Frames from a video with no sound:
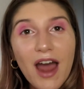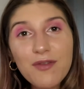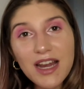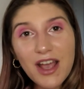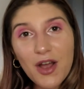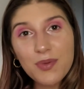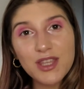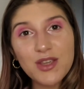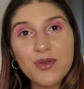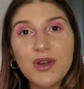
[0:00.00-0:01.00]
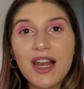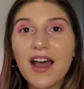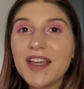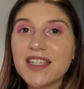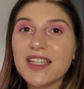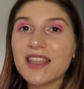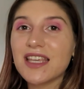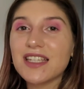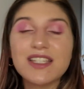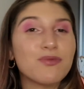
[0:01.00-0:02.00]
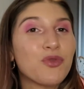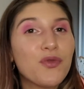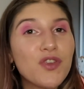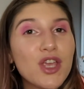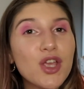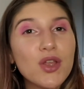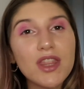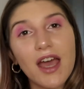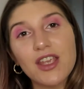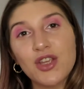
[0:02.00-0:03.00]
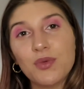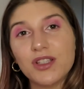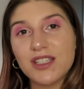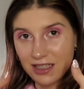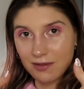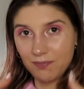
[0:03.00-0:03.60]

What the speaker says: I really hope you liked this review, that you will